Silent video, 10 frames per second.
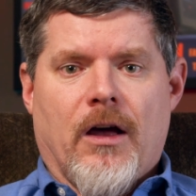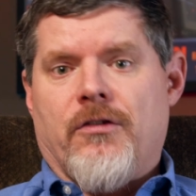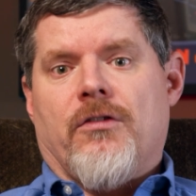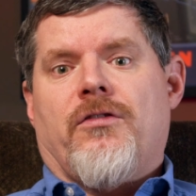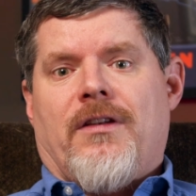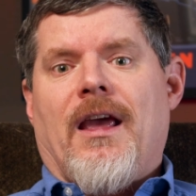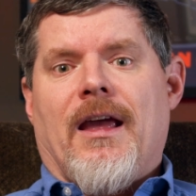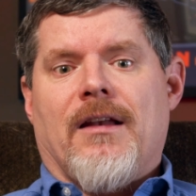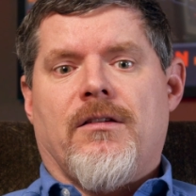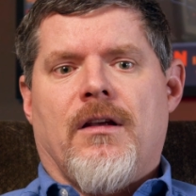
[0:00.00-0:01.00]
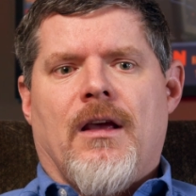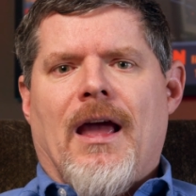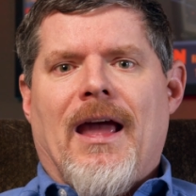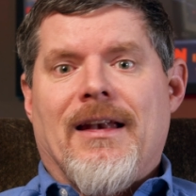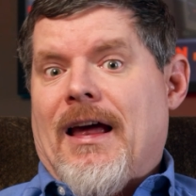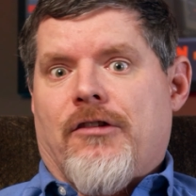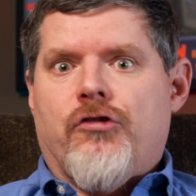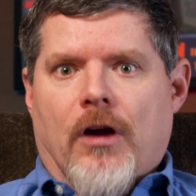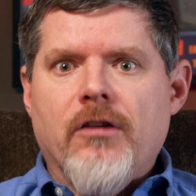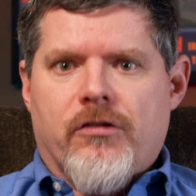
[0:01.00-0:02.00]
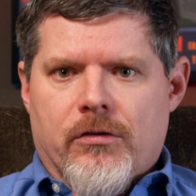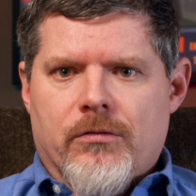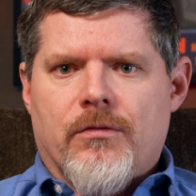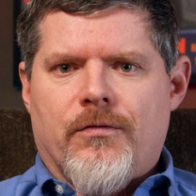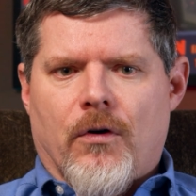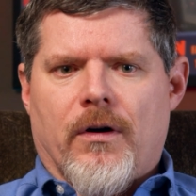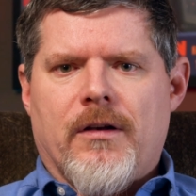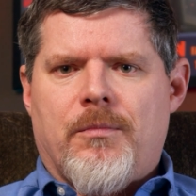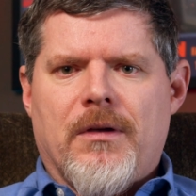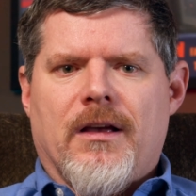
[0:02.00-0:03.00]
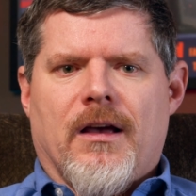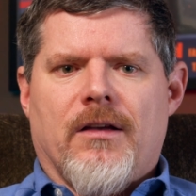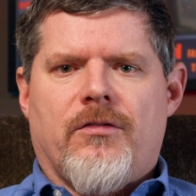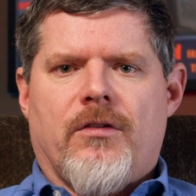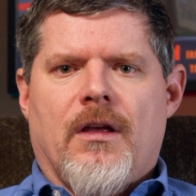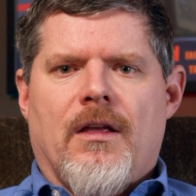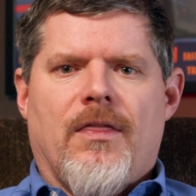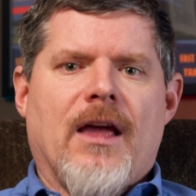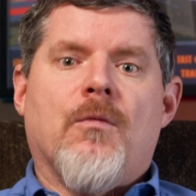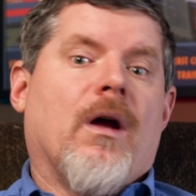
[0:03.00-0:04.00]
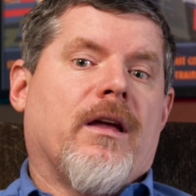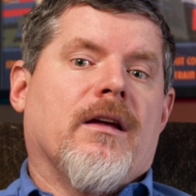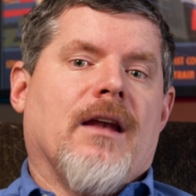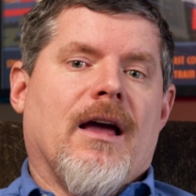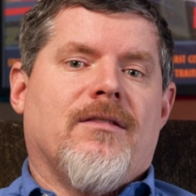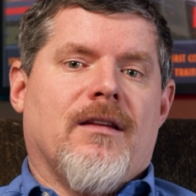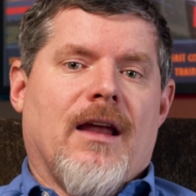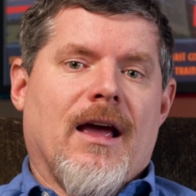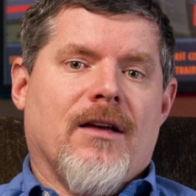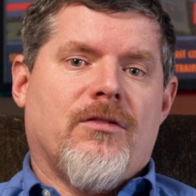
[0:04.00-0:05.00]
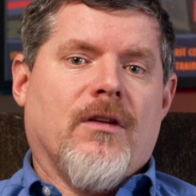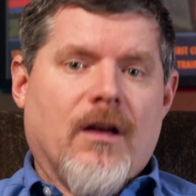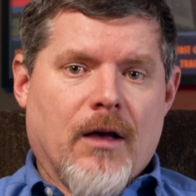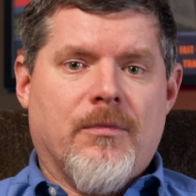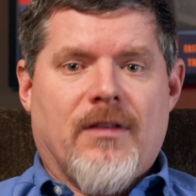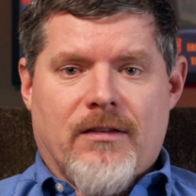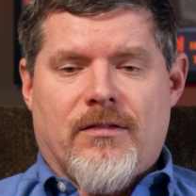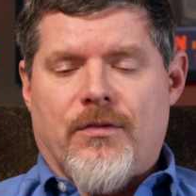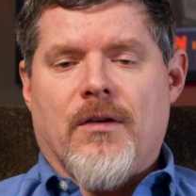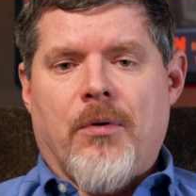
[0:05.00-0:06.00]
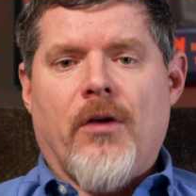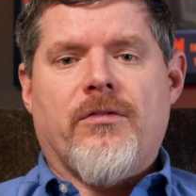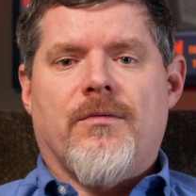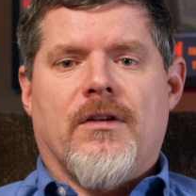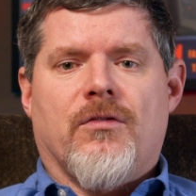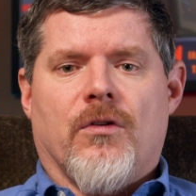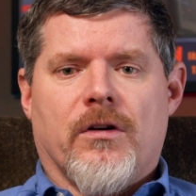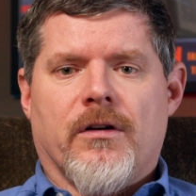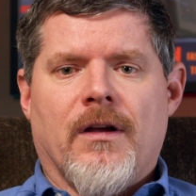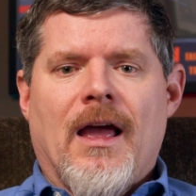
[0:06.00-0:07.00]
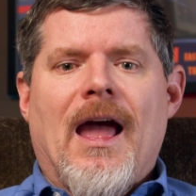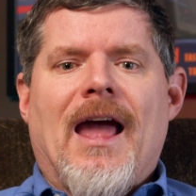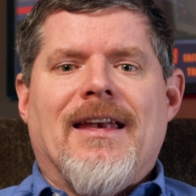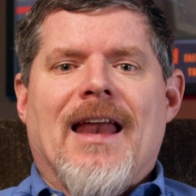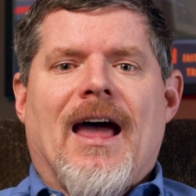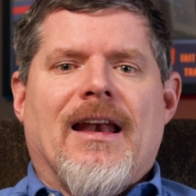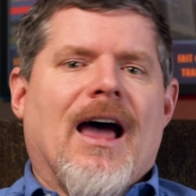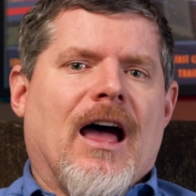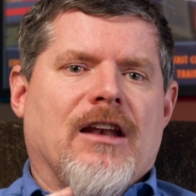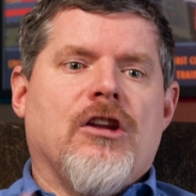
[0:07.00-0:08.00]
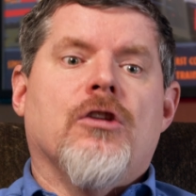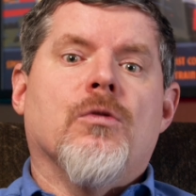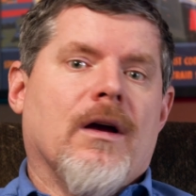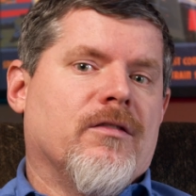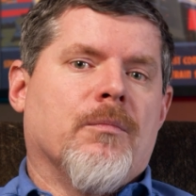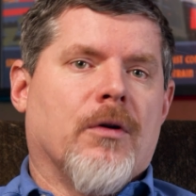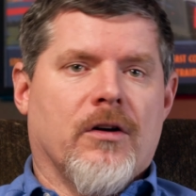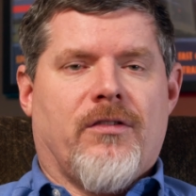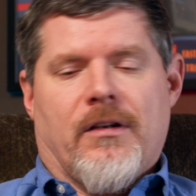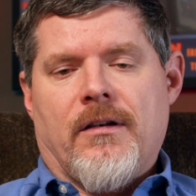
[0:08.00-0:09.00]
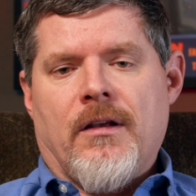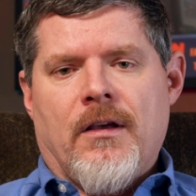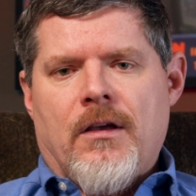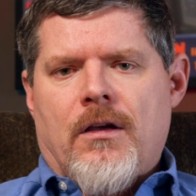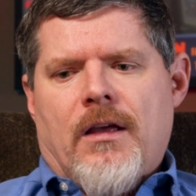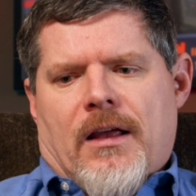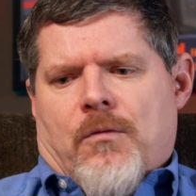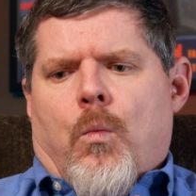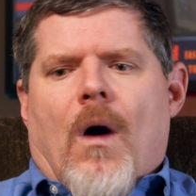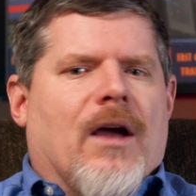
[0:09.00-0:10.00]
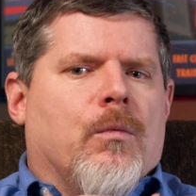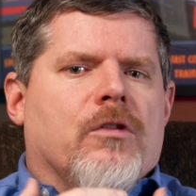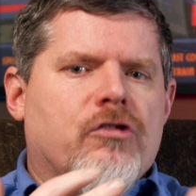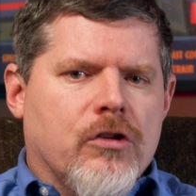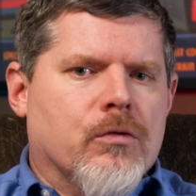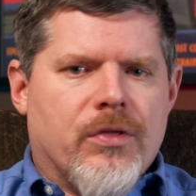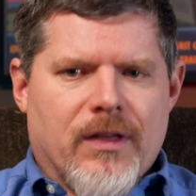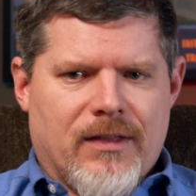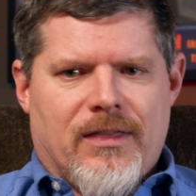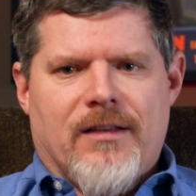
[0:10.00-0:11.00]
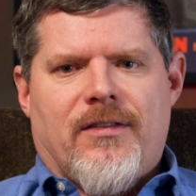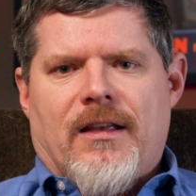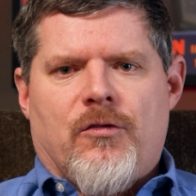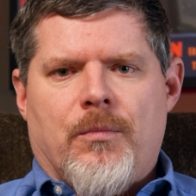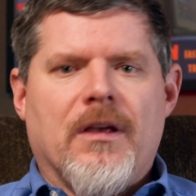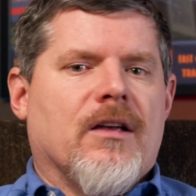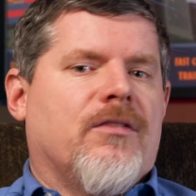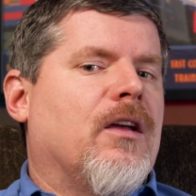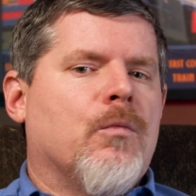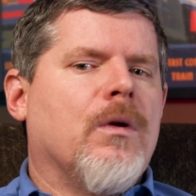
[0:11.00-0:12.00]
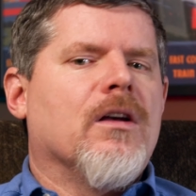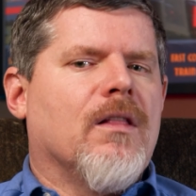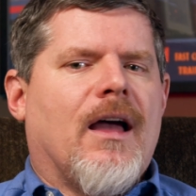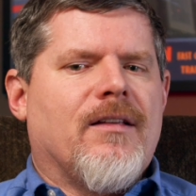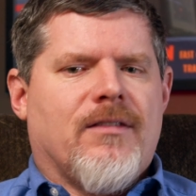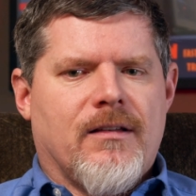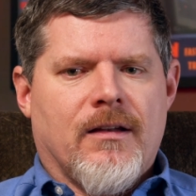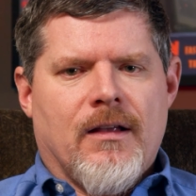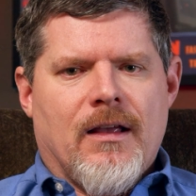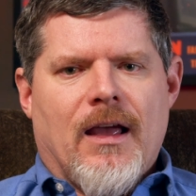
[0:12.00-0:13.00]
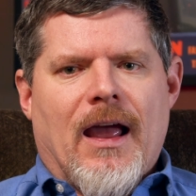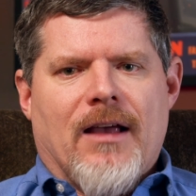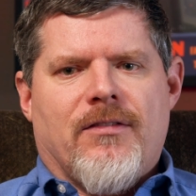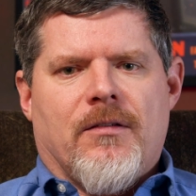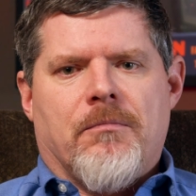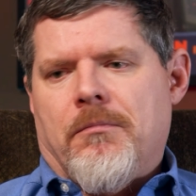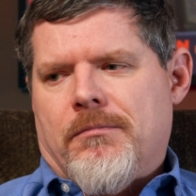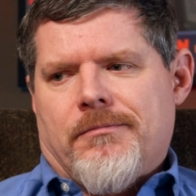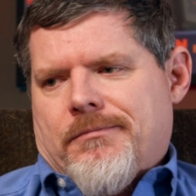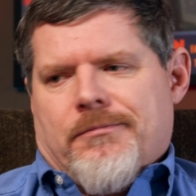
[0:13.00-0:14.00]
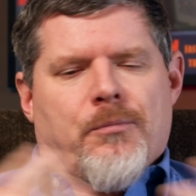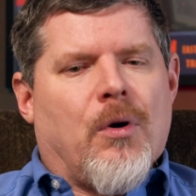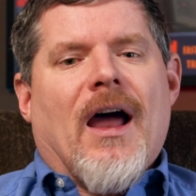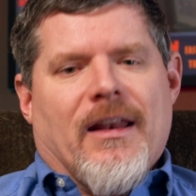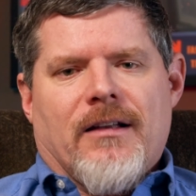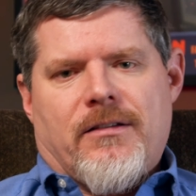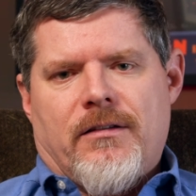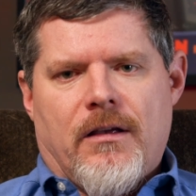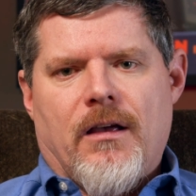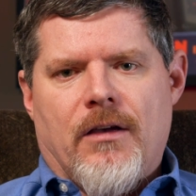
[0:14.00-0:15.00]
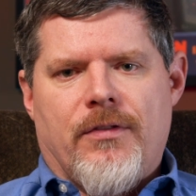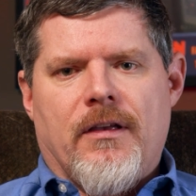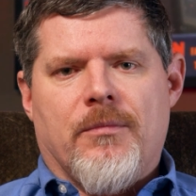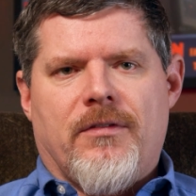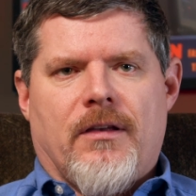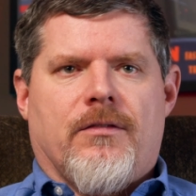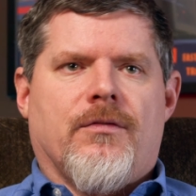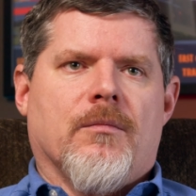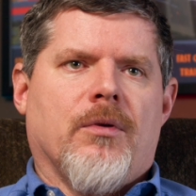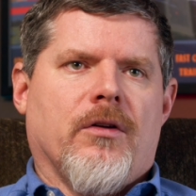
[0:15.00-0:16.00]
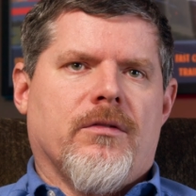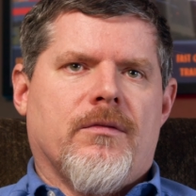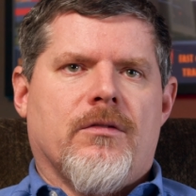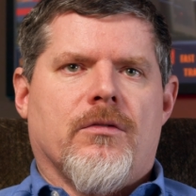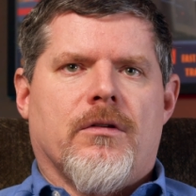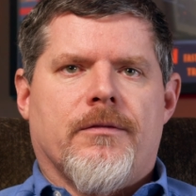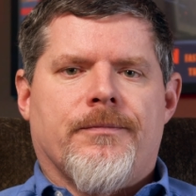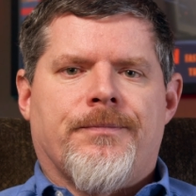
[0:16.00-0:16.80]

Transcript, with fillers: understand and not judge you for it, because they recognize it as obsessive-compulsive disorder and not on you as a person. And why would you think these things? Because they realize it as a product of the obsessive-compulsive disorder.